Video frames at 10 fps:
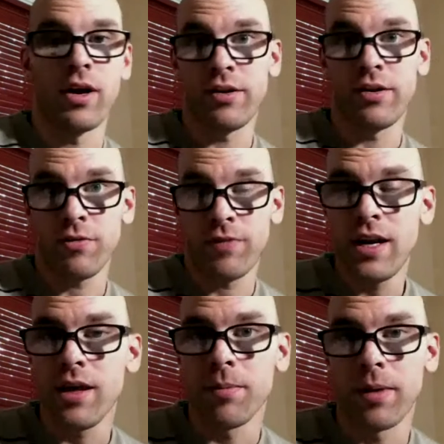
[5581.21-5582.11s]

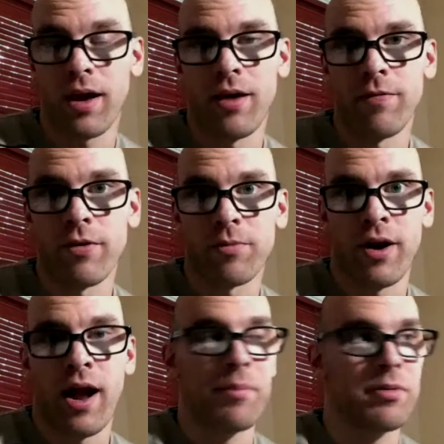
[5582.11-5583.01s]
intervening behaviors,
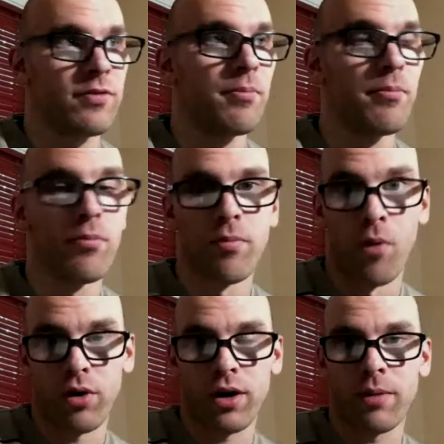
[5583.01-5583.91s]
perhaps, from
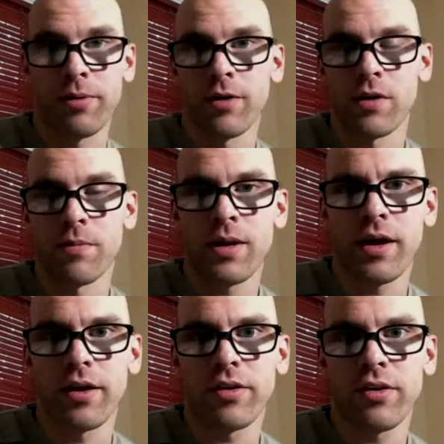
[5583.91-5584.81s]
morally perfect
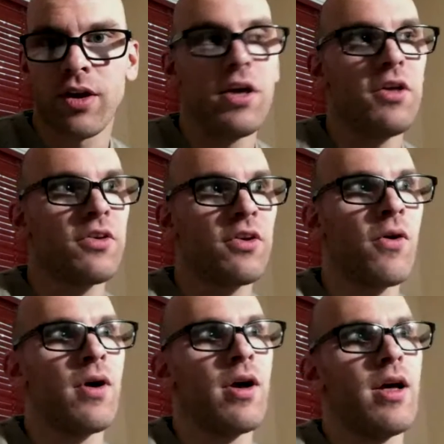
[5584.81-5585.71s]
beings.
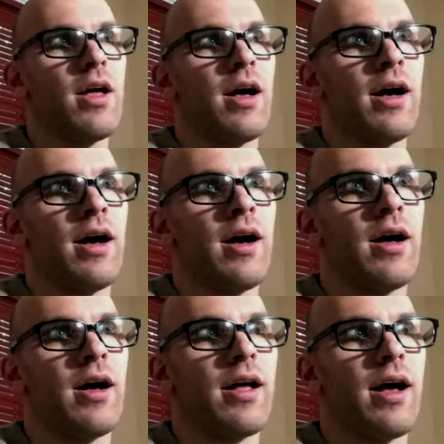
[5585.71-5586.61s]
So
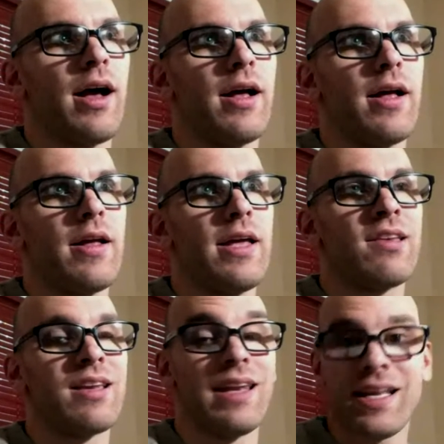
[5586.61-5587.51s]

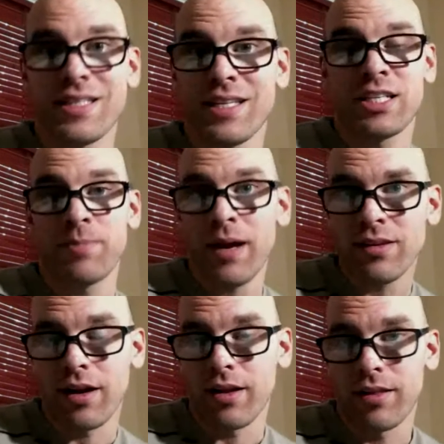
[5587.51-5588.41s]
it's less
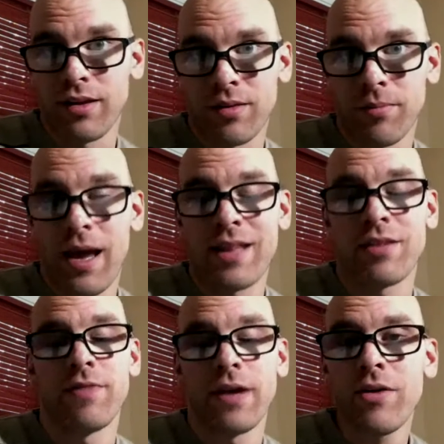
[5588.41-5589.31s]
expected on theism. At
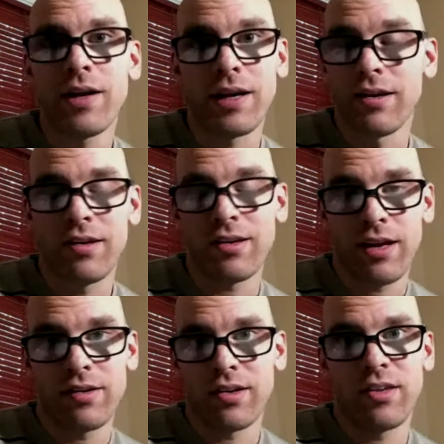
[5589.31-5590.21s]
the very least, it's
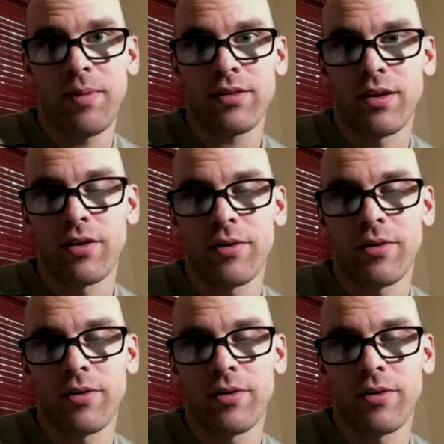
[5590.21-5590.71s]
less expected.